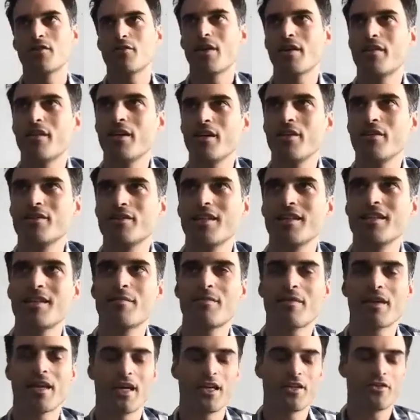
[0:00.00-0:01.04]
I think you said
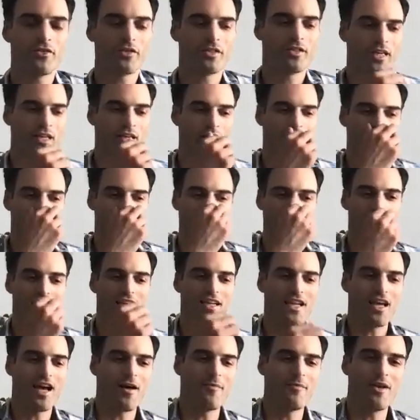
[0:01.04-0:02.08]
something interesting. You said
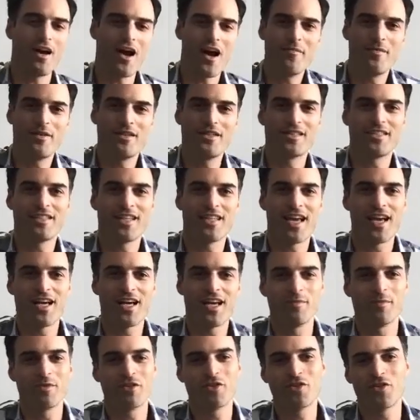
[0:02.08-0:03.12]
I'm in sales,
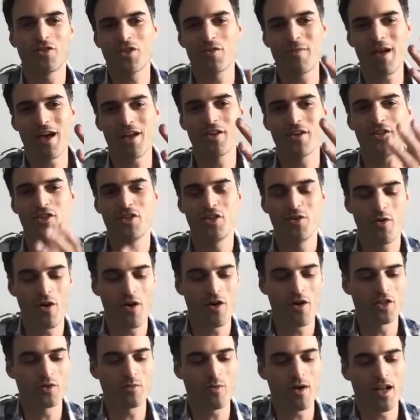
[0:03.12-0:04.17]
but the truth of the matter is you are
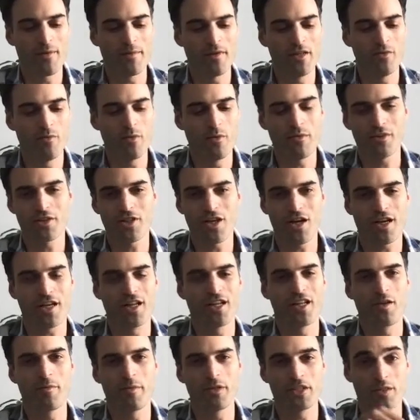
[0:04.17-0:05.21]
as well. I mean, we were talking a
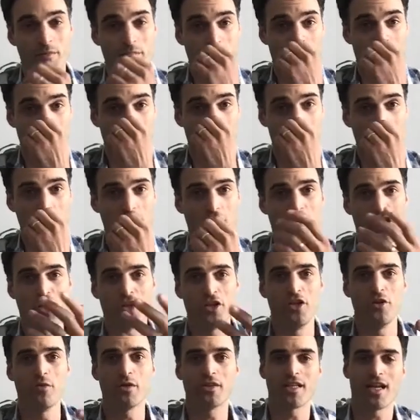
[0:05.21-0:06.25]
little bit just before this call, and
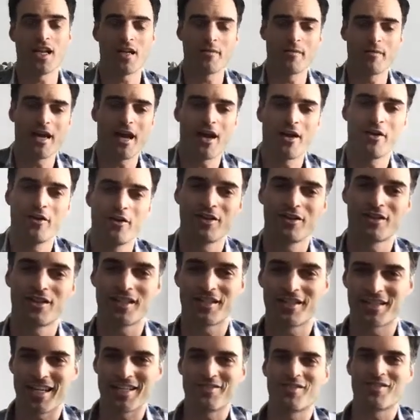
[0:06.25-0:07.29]
you were telling me how you're the
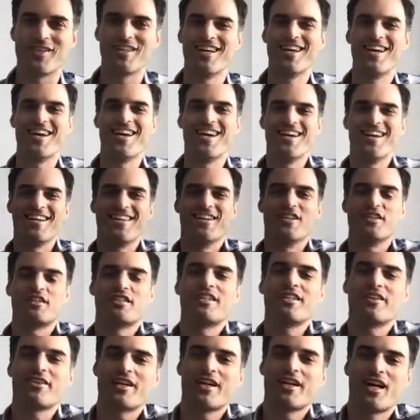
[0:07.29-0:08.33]
successful,
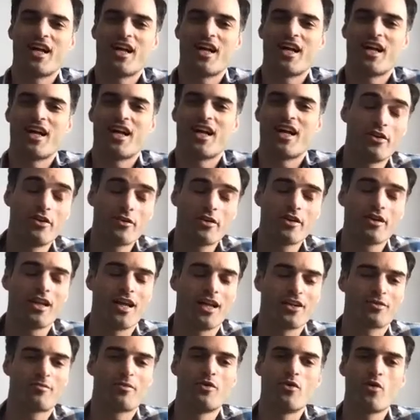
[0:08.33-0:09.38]
serial
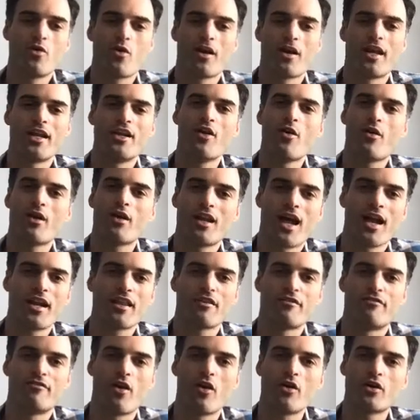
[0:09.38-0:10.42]
entrepreneur. And I know a lot of the
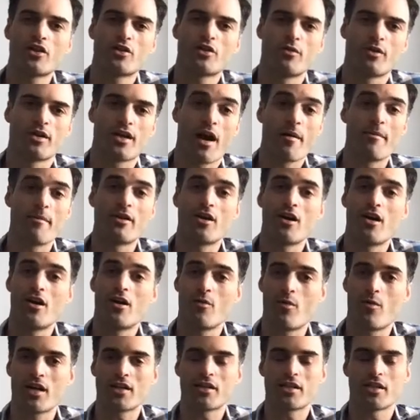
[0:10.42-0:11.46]
folks who are coming on and
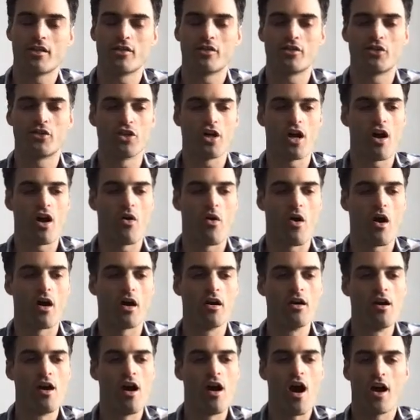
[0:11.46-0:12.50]
watching your show are
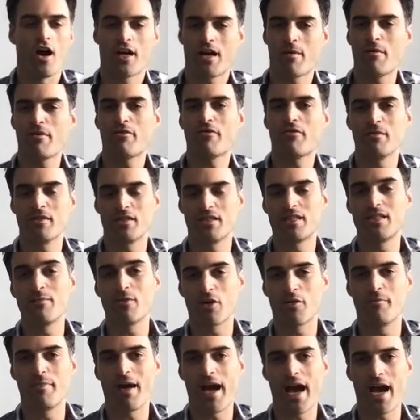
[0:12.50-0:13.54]
coming from a similar
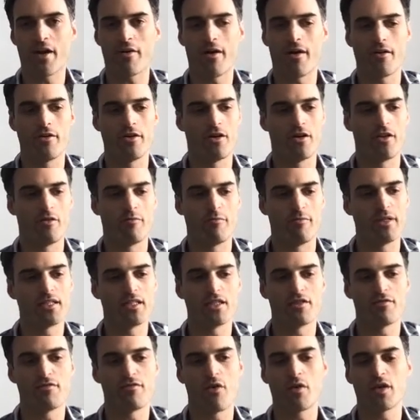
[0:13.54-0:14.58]
background. They're
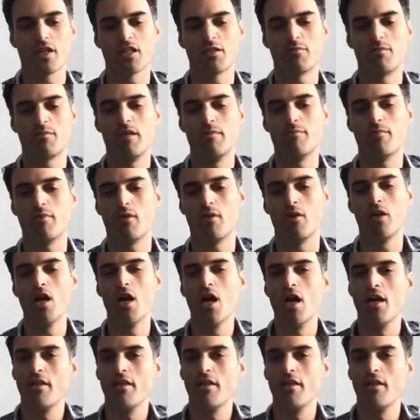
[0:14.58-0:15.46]
business-focused people.